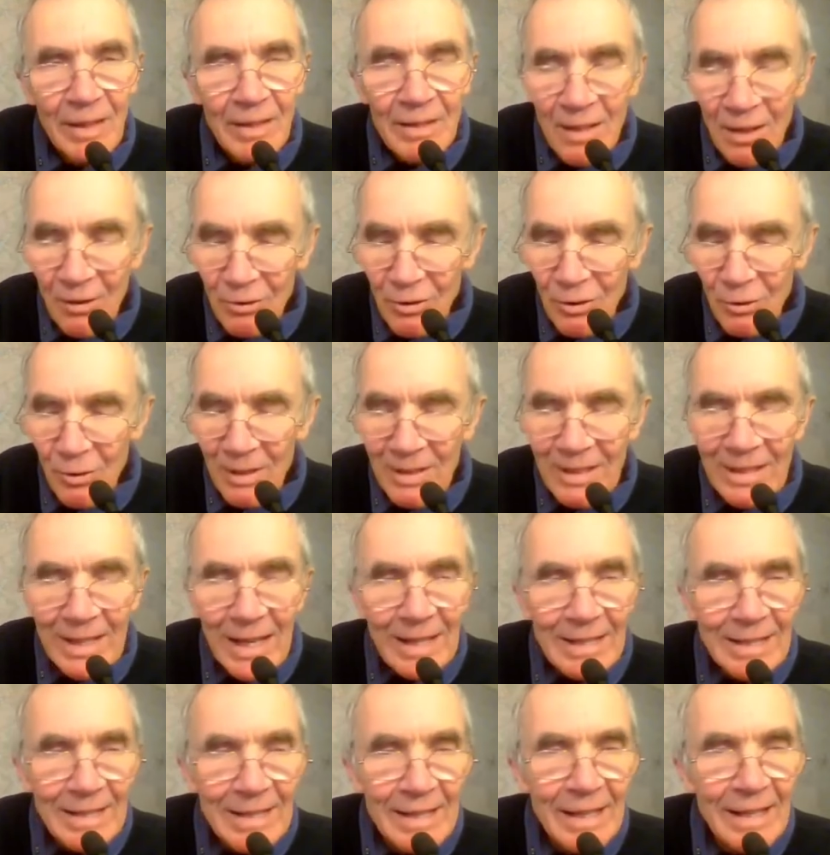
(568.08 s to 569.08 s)
So to
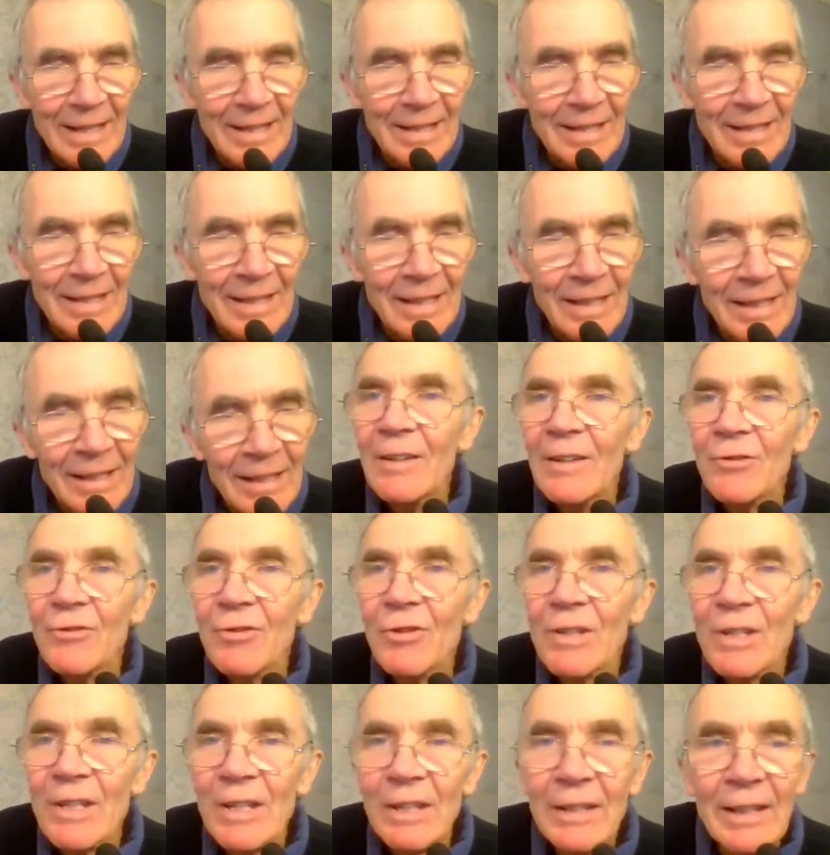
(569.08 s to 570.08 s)
assess this,
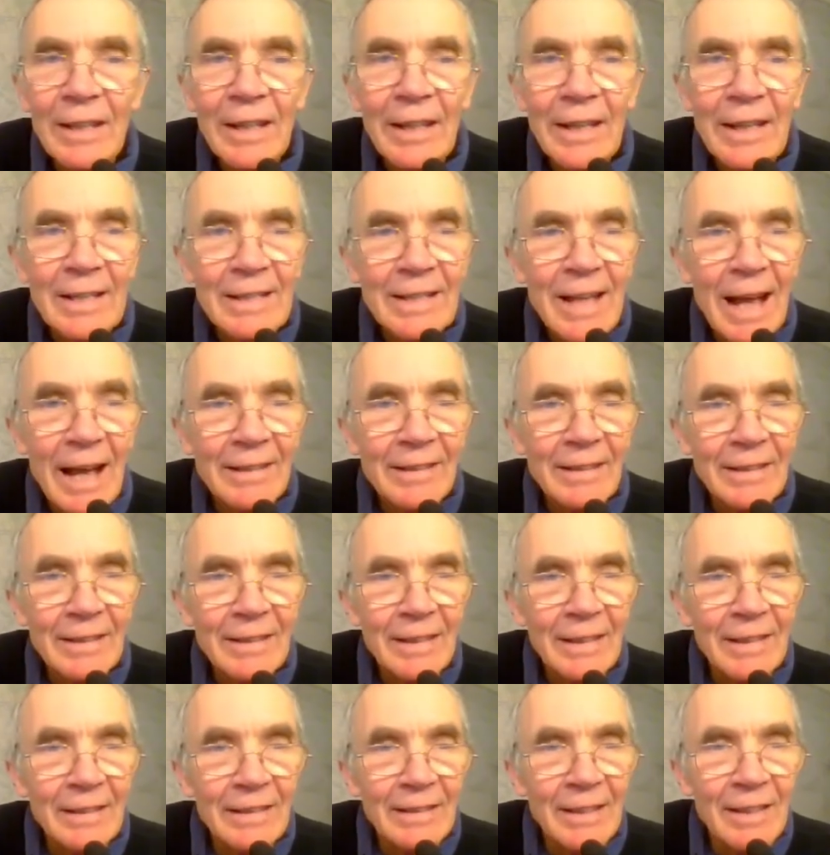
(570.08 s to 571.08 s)
Trystan Lea has added
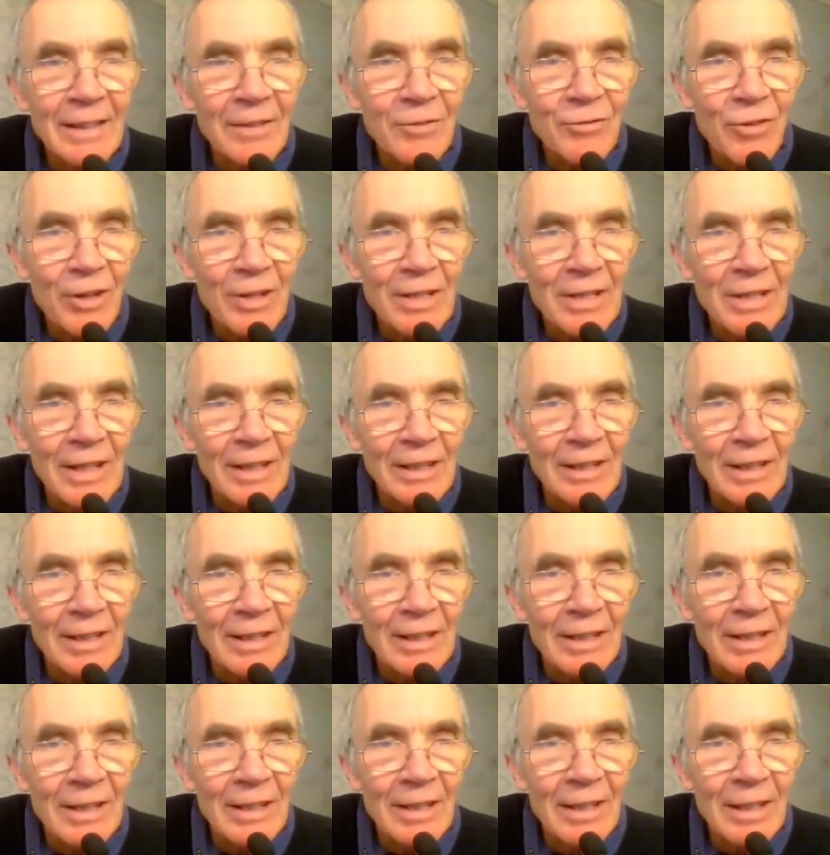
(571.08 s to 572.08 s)
an interesting
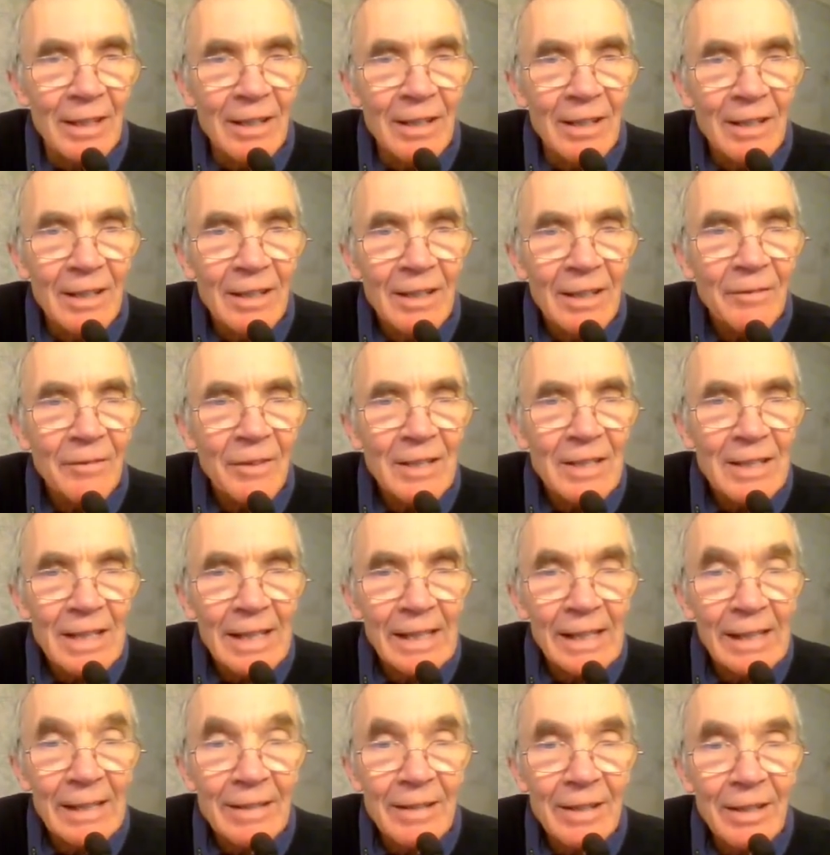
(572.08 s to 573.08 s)
little
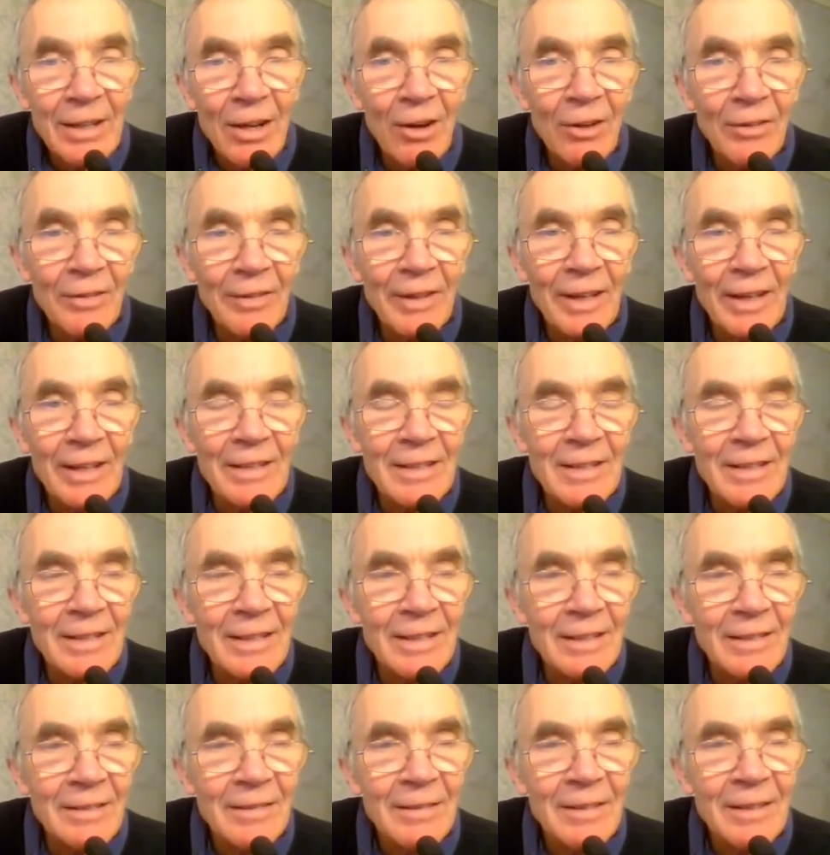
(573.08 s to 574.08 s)
facility on
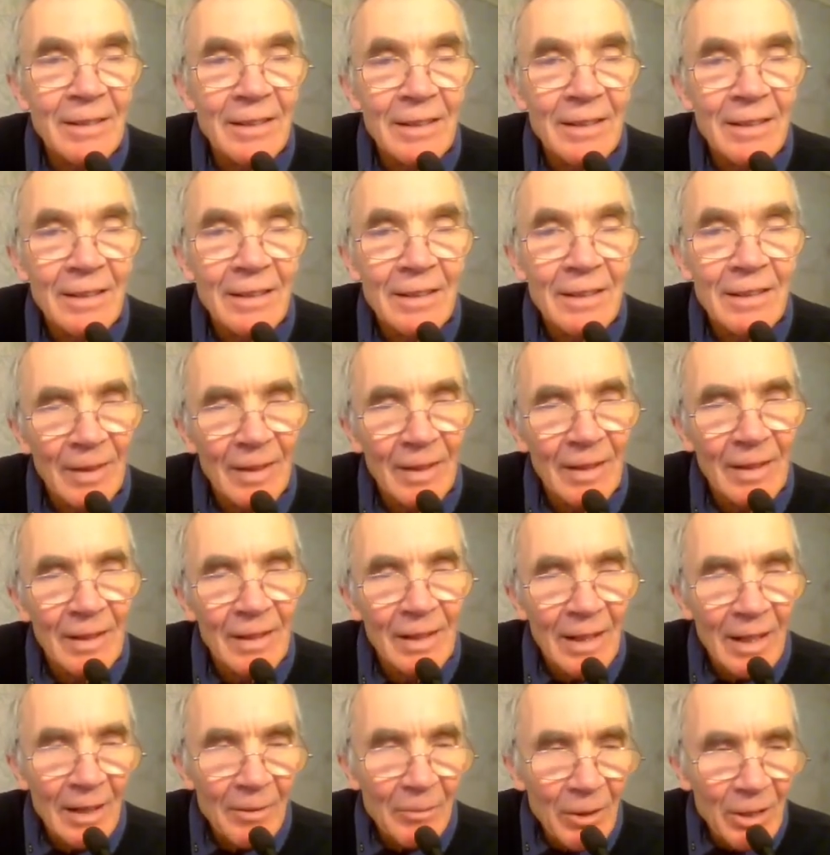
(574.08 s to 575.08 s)
this.
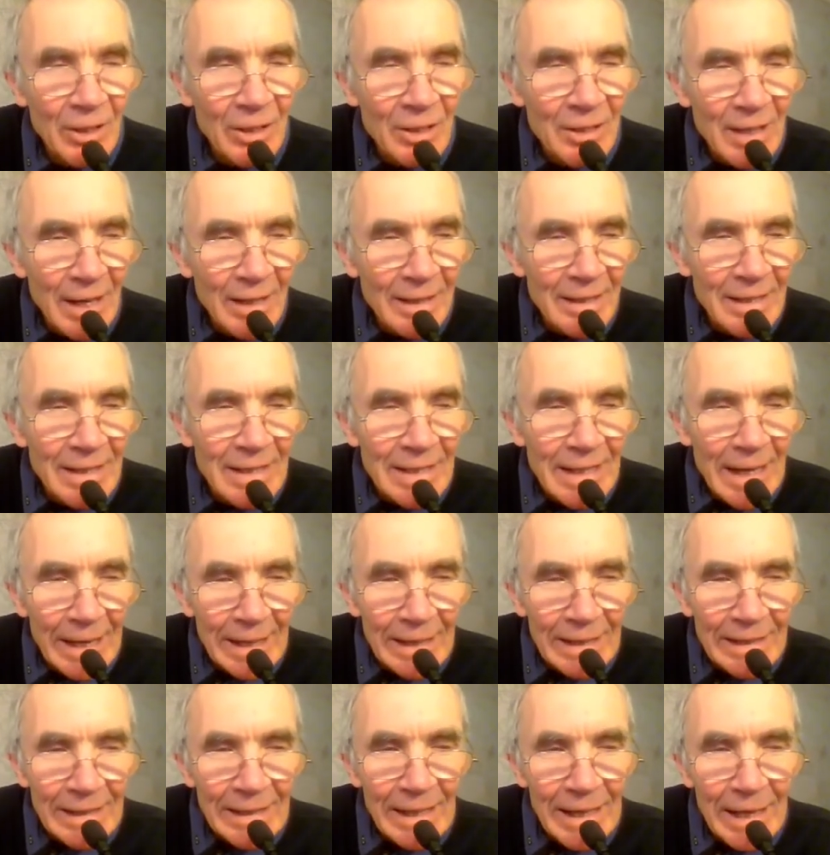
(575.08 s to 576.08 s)
And what he's done, he's
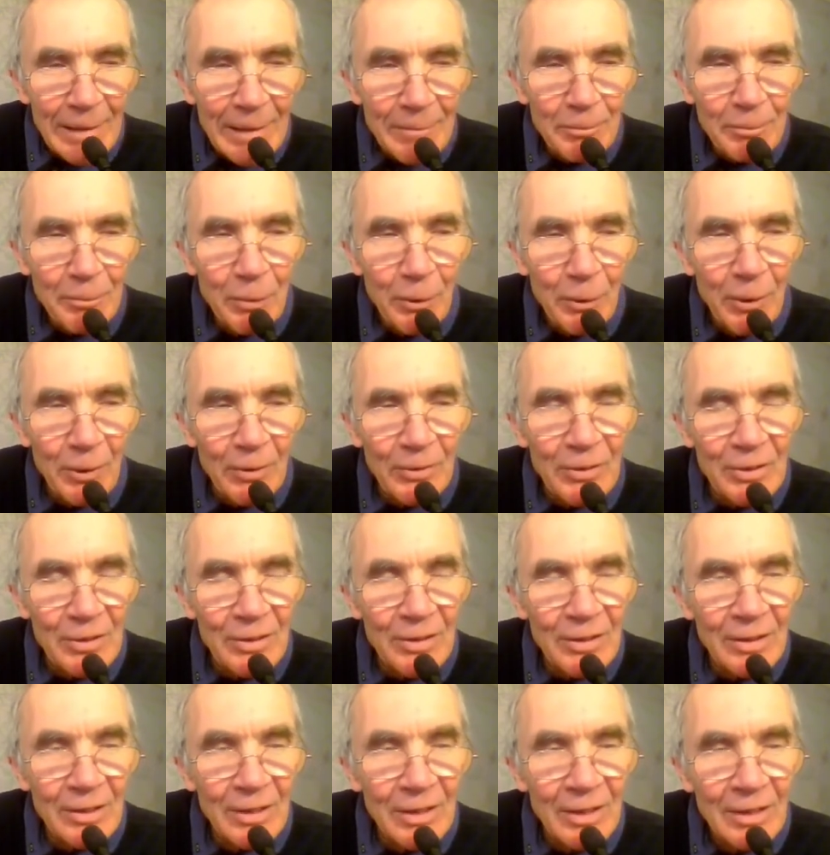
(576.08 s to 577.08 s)
taken the
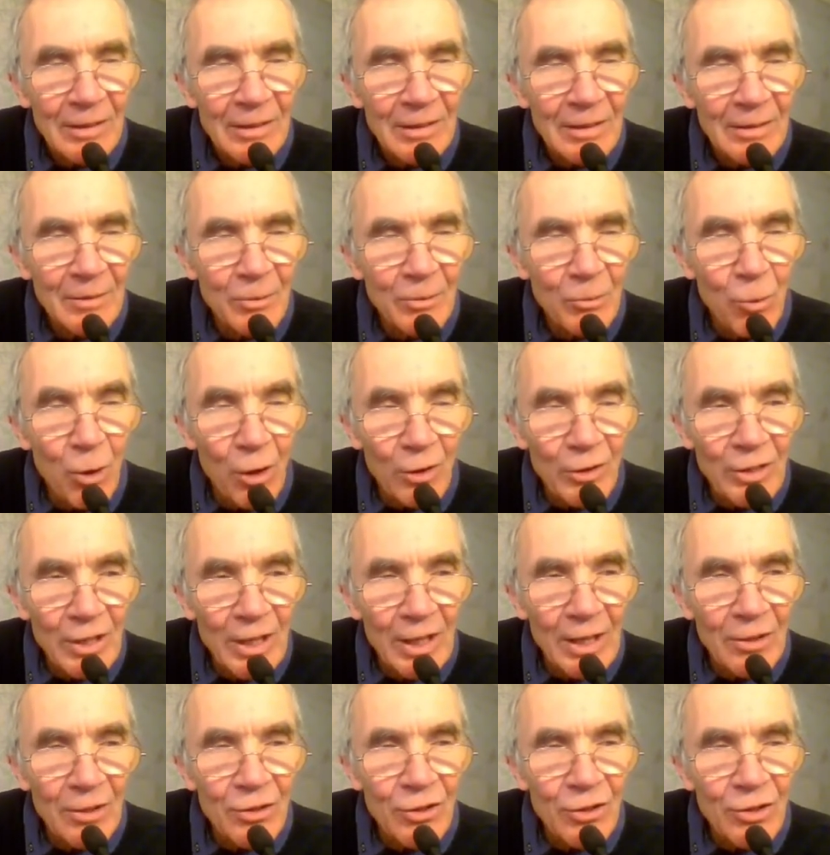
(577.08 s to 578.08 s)
input
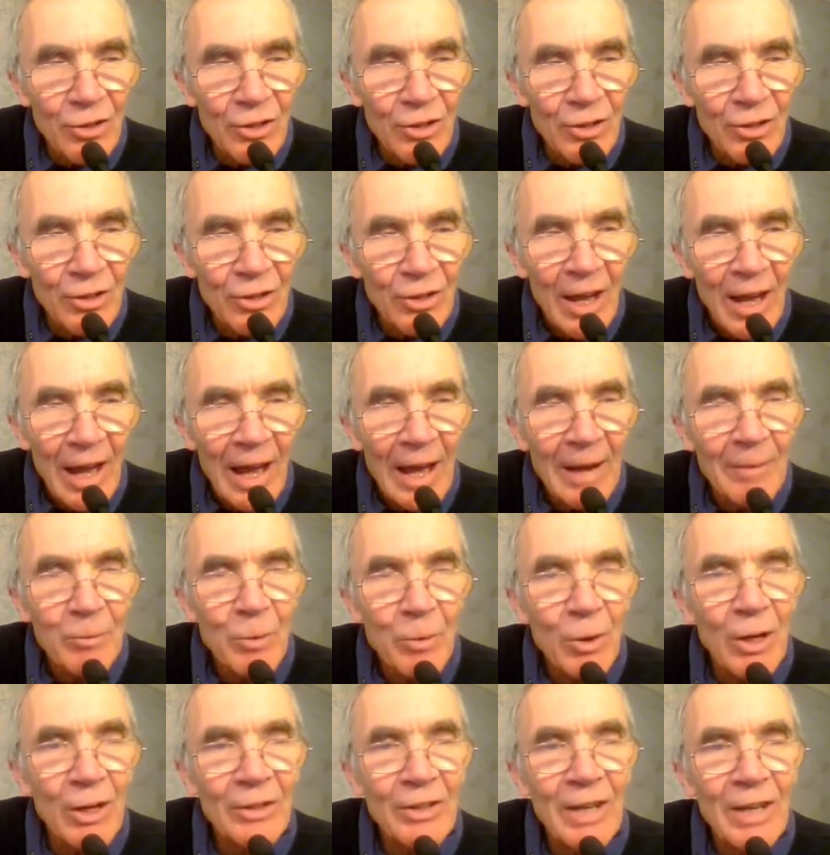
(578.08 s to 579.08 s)
wattage and
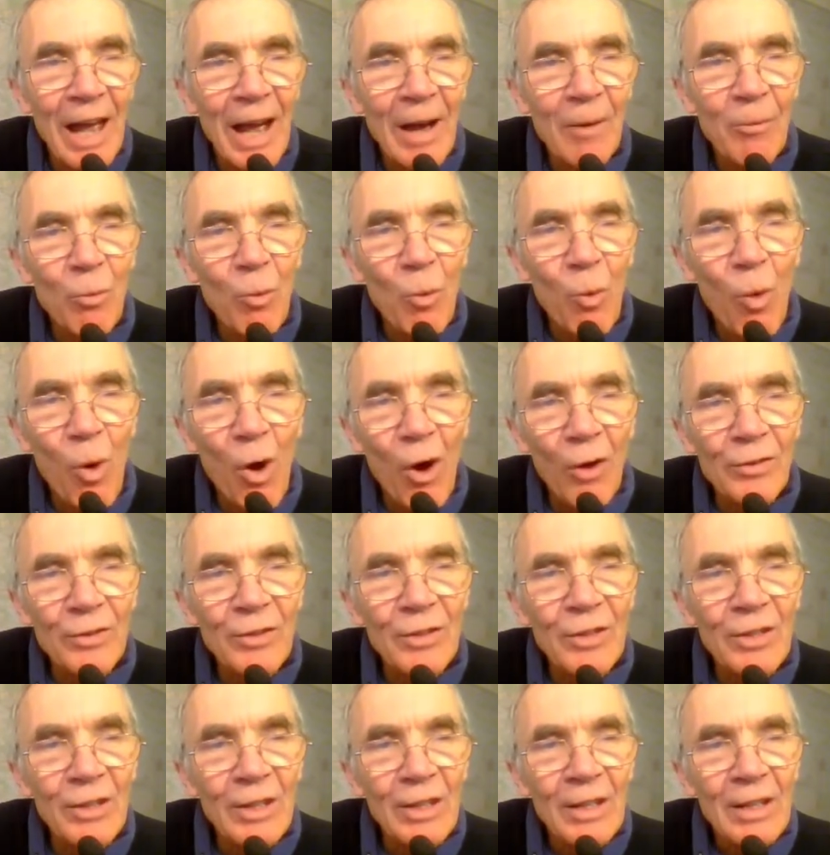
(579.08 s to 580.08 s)
worked out
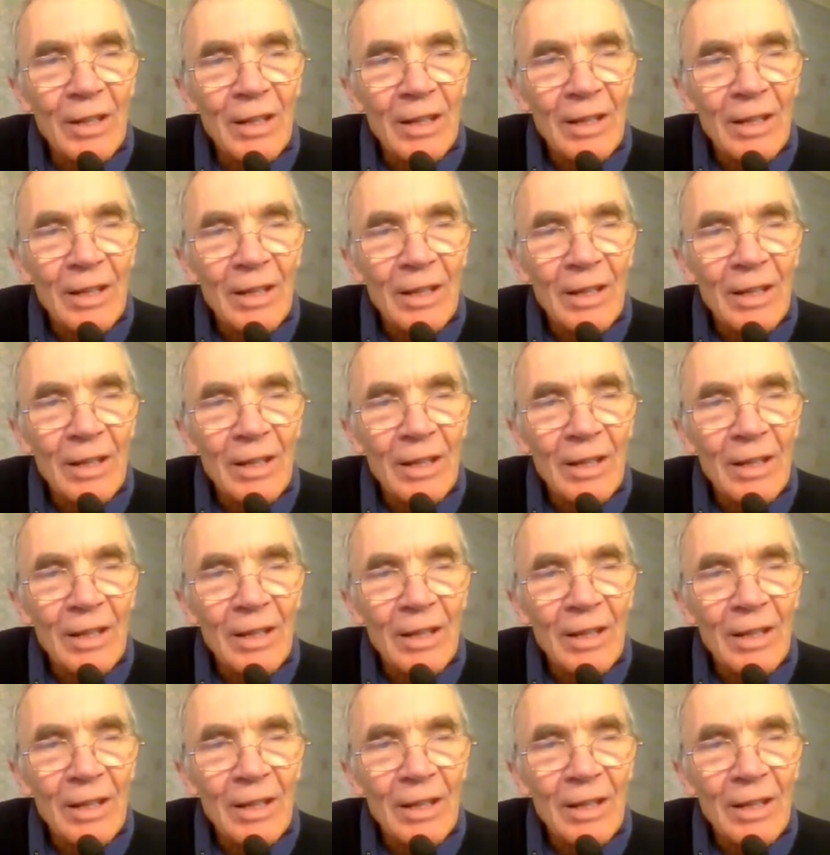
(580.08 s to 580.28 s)
what